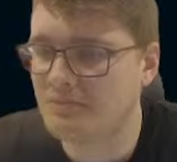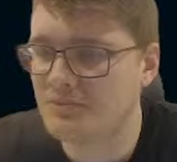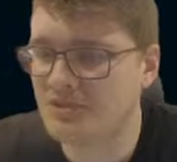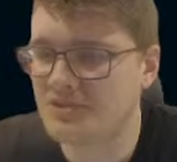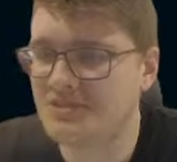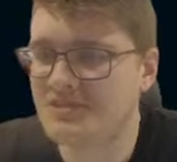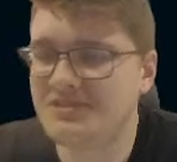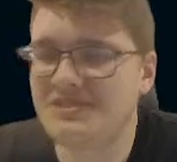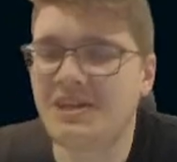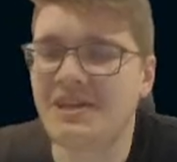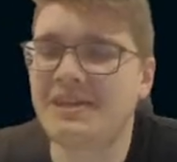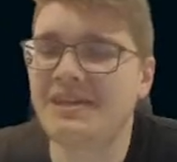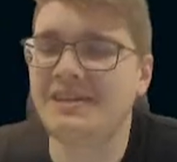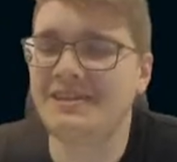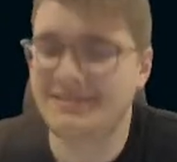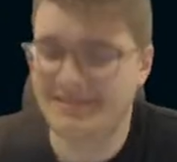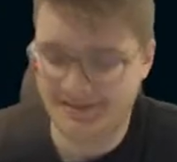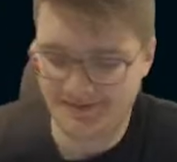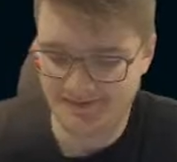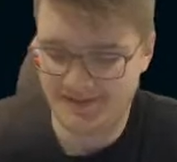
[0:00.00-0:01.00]
Just checking
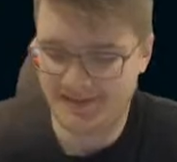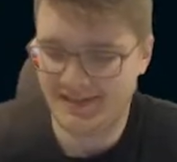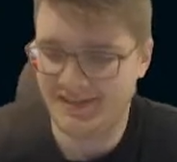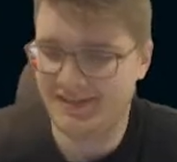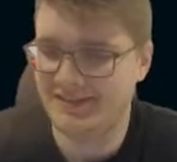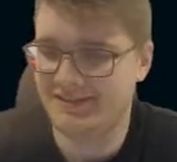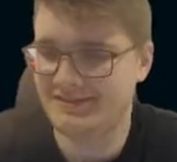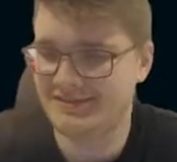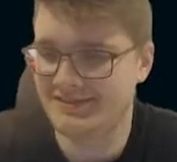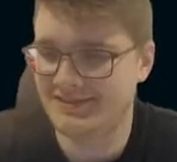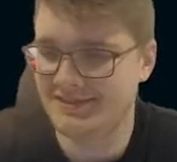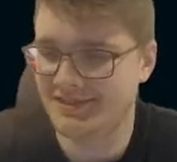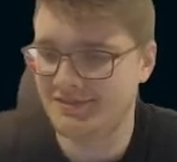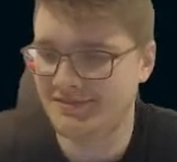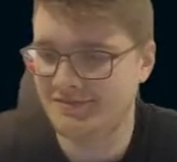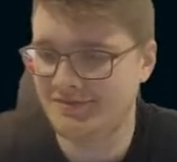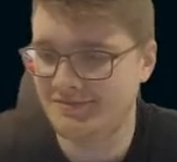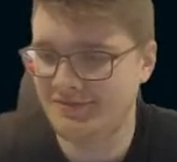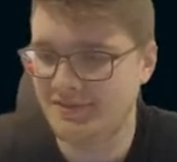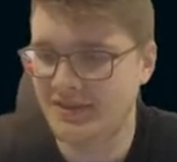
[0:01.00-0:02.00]
something here. So
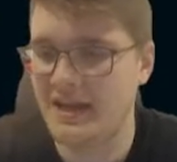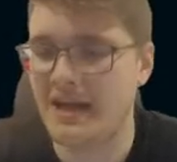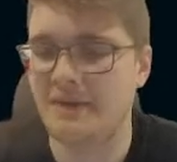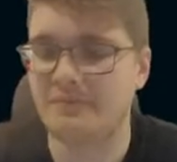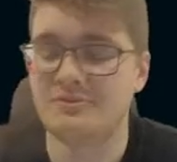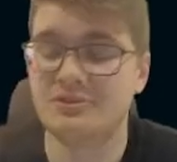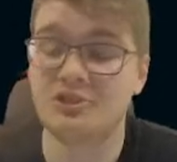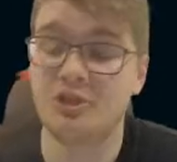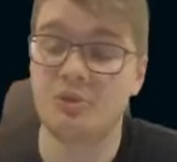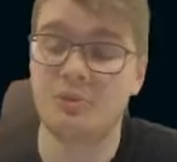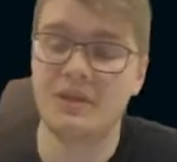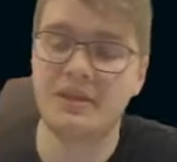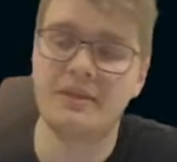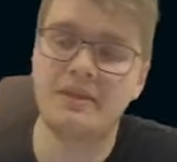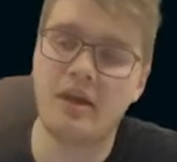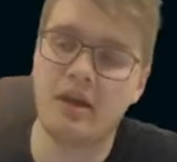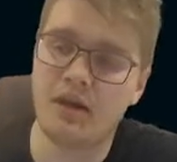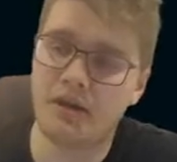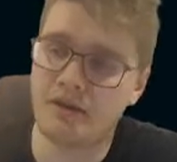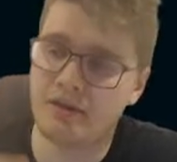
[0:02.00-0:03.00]
yeah, so in
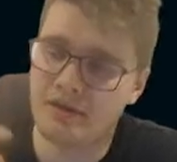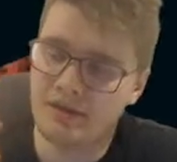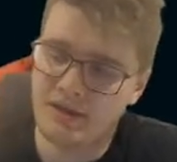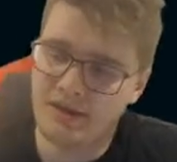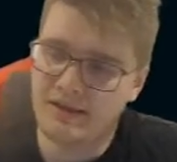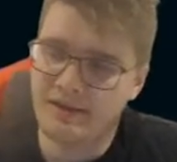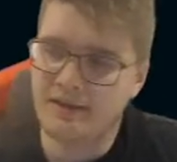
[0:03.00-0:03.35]
our